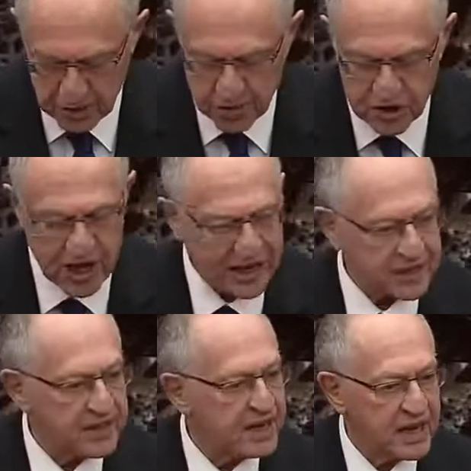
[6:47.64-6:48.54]

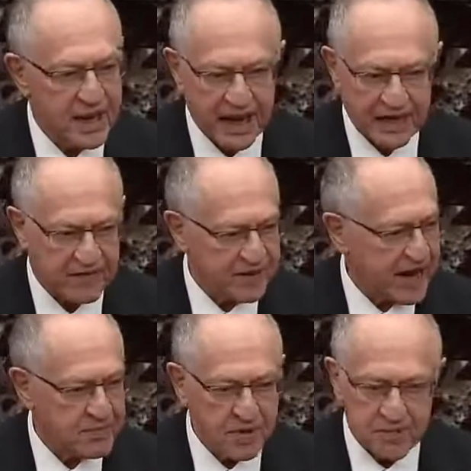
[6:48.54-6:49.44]
rejected, and if it
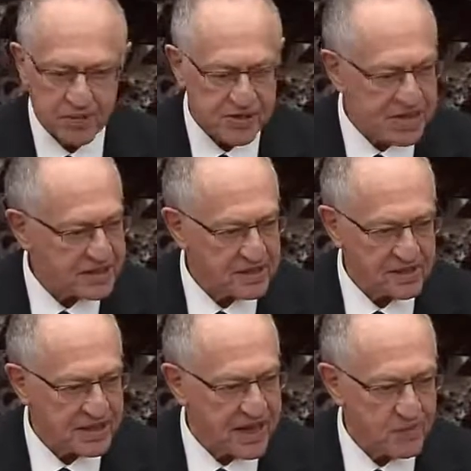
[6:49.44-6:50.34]
had been presented
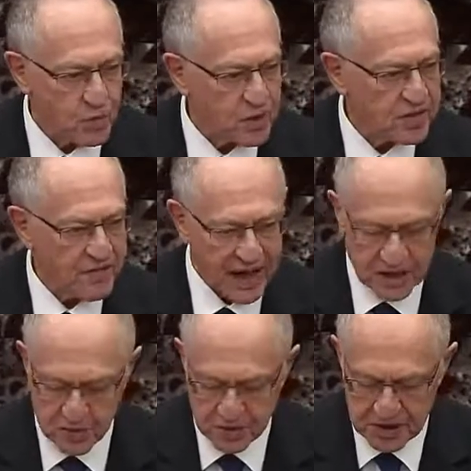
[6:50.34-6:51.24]
to them, would have
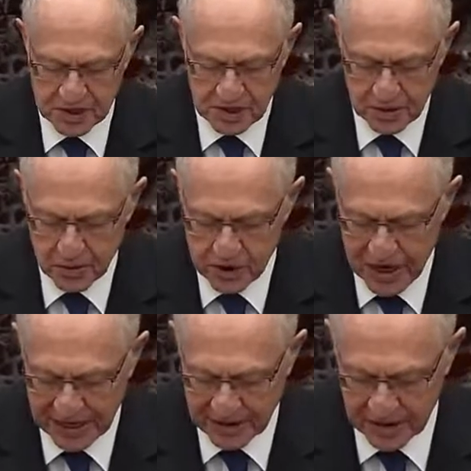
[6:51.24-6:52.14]
explicitly
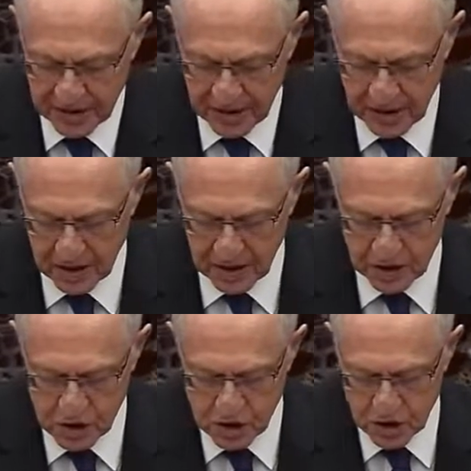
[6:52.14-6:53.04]
rejected,
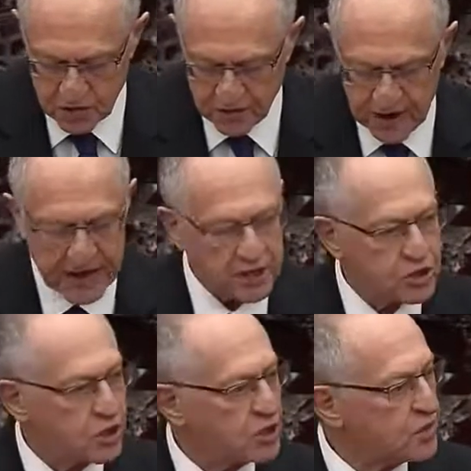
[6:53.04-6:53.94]
such vague
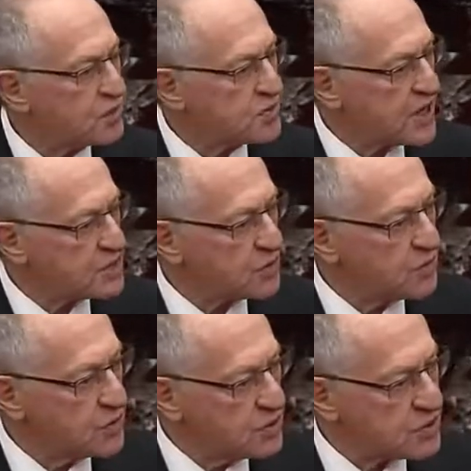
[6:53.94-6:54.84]
terms as
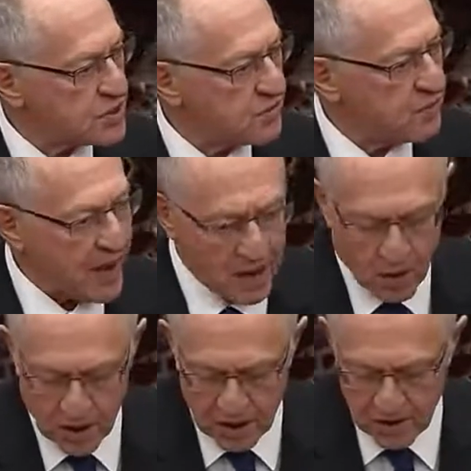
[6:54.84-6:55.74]
abuse of
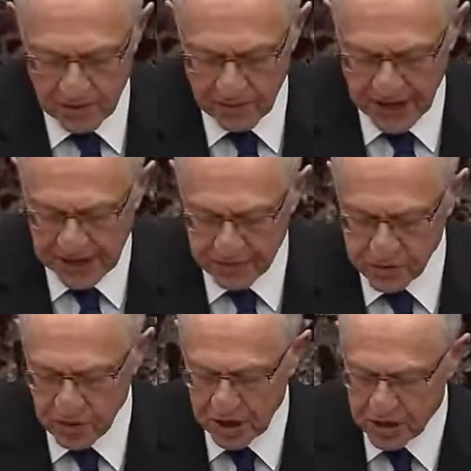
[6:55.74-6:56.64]
power and
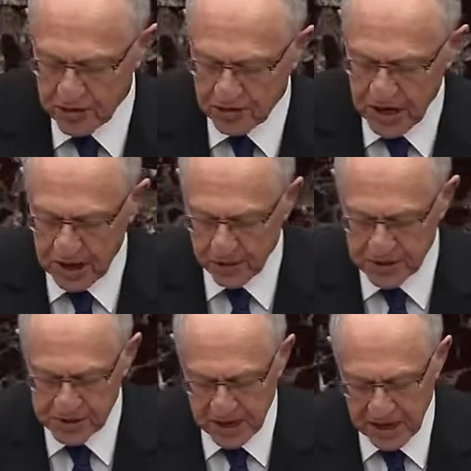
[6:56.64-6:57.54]
obstruction of
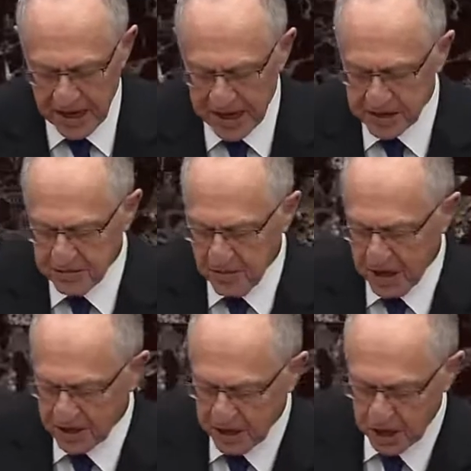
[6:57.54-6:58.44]
Congress as
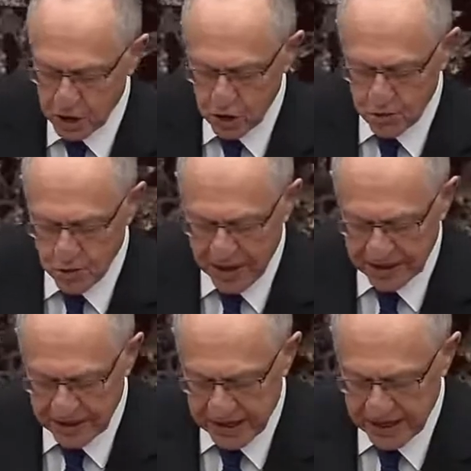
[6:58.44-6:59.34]
among the
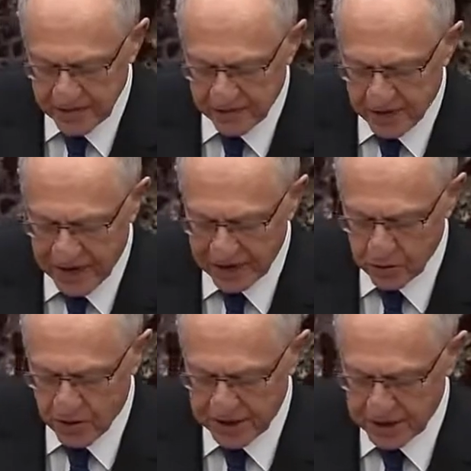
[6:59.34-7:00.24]
enumerated and defined
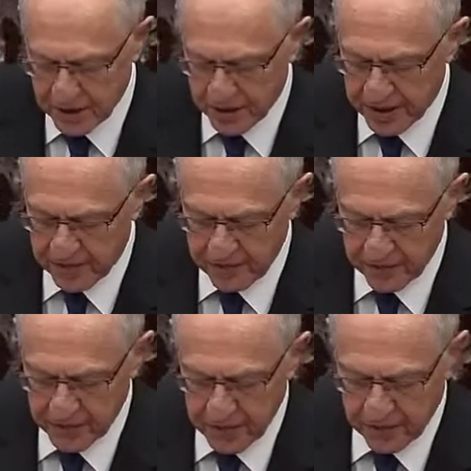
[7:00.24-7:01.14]
criteria
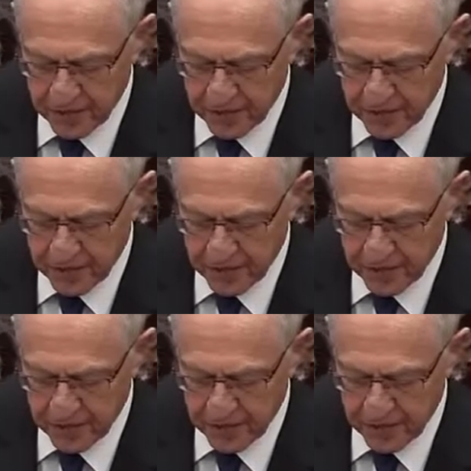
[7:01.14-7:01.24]
for